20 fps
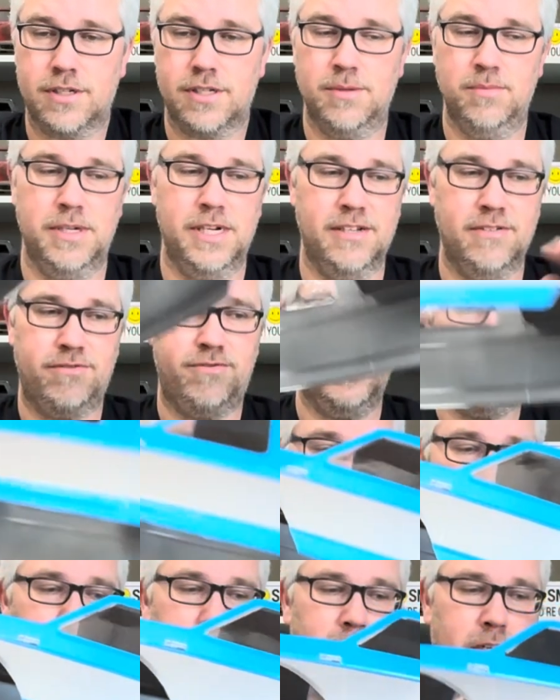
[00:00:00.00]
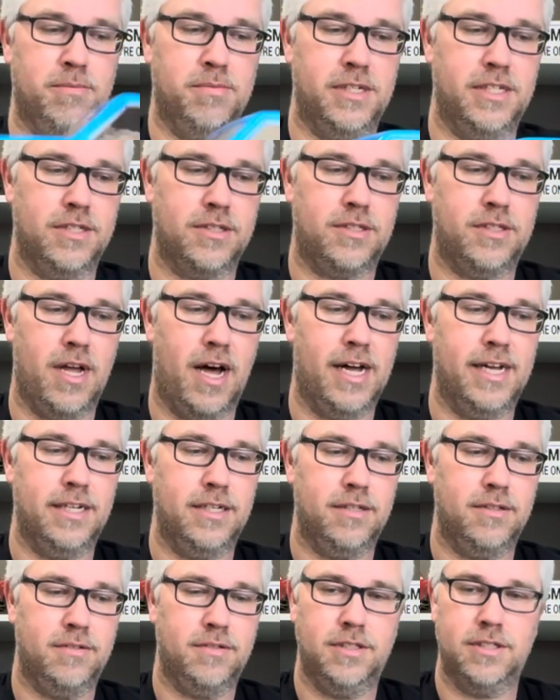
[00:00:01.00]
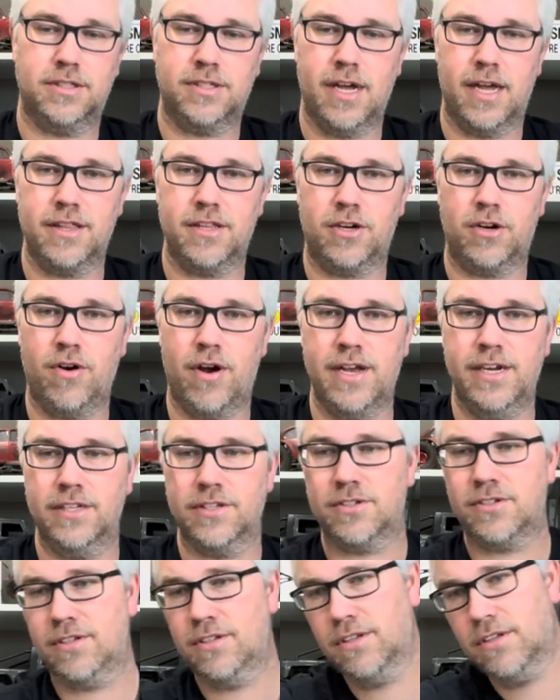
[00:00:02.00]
It fits on here, but it's not the greatest.